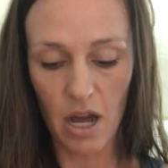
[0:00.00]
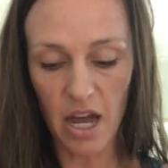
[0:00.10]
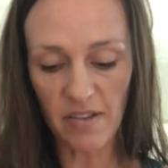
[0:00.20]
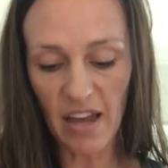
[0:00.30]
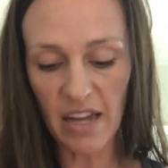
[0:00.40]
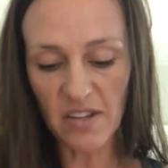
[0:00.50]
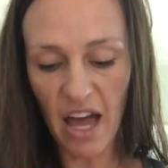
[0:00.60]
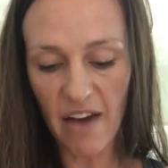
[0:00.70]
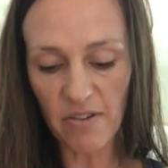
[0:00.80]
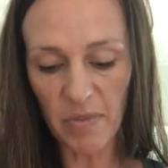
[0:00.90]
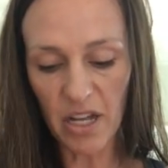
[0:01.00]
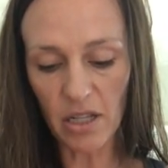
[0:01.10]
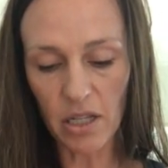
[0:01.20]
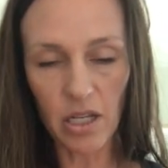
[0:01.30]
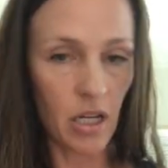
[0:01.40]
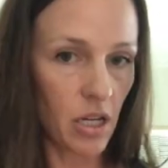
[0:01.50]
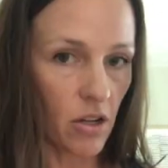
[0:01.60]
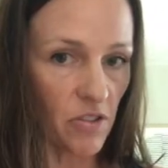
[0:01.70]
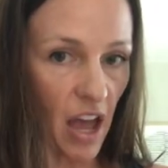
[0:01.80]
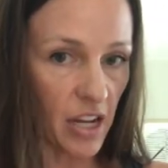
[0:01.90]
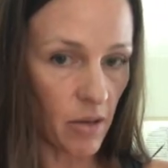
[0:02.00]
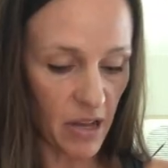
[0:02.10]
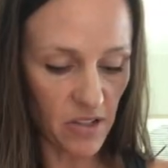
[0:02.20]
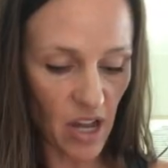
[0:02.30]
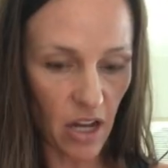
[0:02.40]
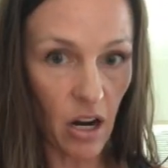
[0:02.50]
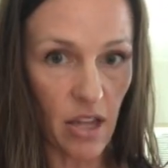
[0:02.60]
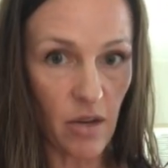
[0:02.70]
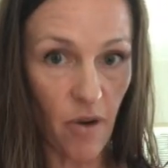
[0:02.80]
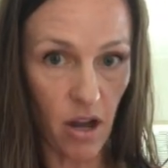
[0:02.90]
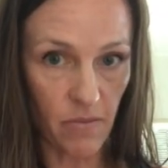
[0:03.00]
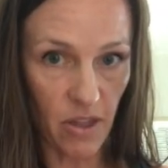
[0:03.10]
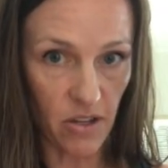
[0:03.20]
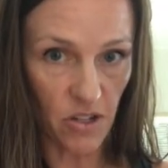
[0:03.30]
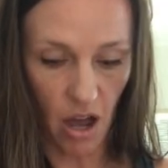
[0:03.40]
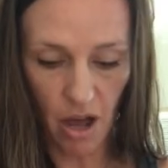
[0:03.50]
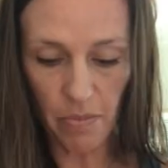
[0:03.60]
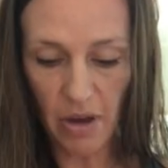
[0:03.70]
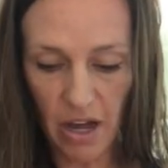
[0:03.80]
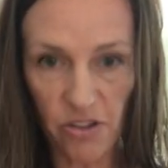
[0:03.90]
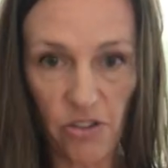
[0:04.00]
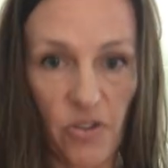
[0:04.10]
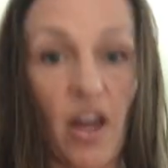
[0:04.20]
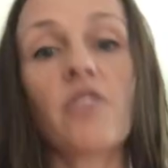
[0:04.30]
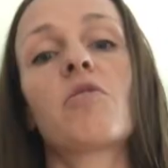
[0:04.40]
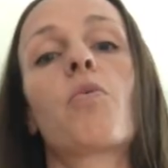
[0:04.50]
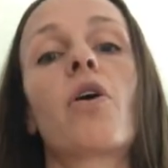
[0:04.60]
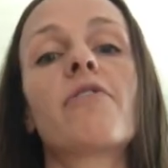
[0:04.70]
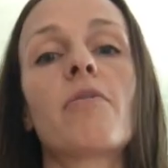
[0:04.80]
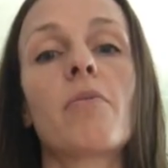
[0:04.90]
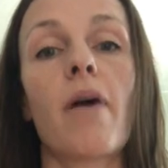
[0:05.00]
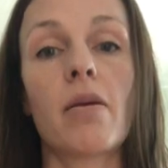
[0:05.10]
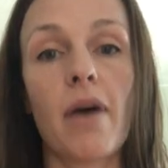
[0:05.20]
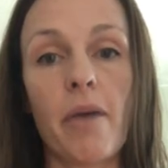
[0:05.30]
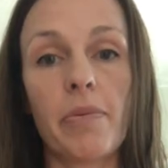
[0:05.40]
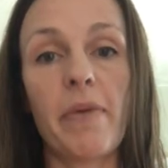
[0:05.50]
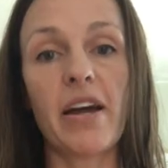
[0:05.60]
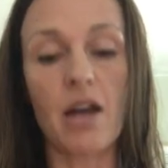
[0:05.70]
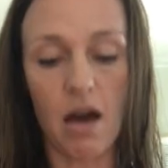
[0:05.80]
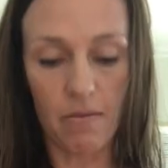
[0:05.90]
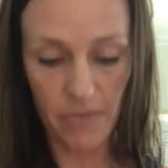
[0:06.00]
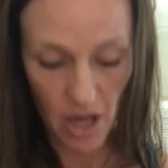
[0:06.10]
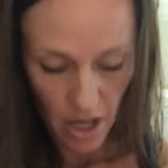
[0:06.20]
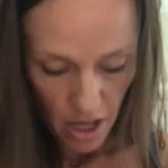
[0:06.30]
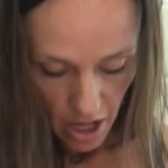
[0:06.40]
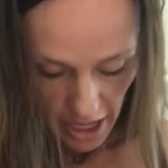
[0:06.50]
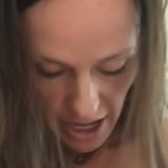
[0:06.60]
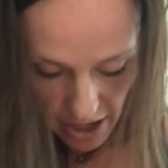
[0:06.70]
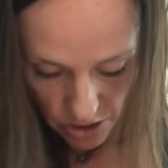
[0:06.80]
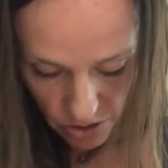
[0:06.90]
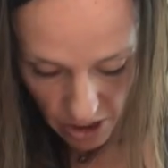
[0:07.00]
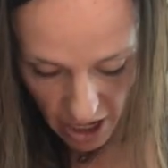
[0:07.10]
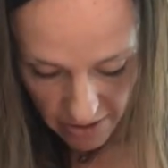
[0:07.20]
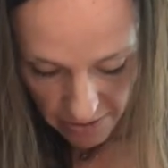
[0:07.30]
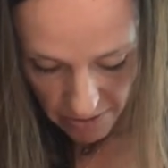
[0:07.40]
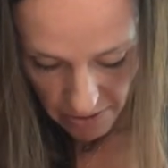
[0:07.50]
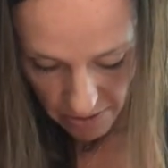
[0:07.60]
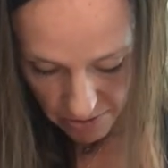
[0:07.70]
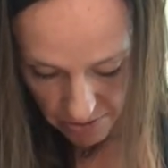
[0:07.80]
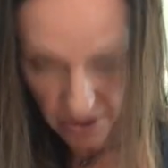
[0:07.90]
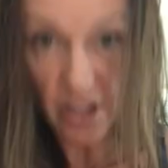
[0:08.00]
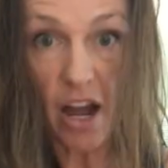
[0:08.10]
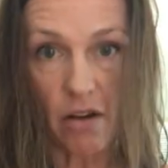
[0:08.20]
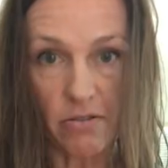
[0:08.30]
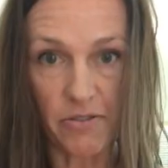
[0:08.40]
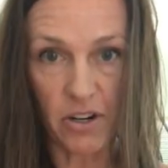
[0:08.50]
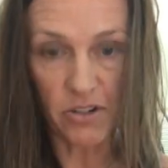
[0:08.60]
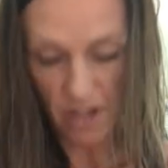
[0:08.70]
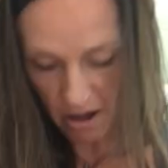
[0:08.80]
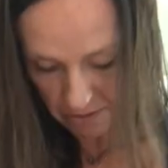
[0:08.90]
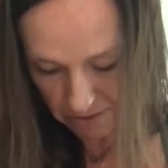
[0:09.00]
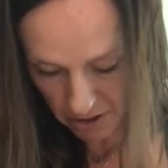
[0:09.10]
I tend to have it be a little tiny bit tighter at the bottom than the top, just for that support from the bottom up, but again, you can kind of feel it out for yourself.